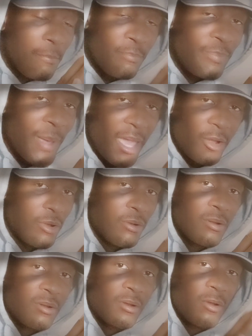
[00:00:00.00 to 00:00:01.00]

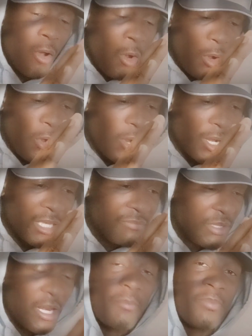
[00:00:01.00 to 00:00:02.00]
better or
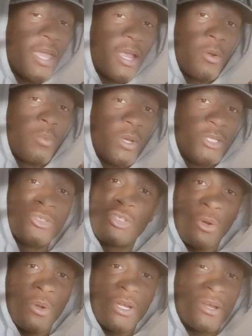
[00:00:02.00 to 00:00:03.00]
even up there with
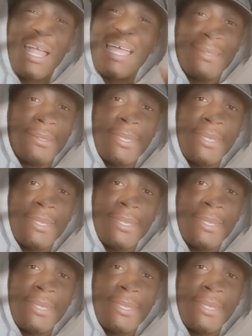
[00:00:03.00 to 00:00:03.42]
Joyner.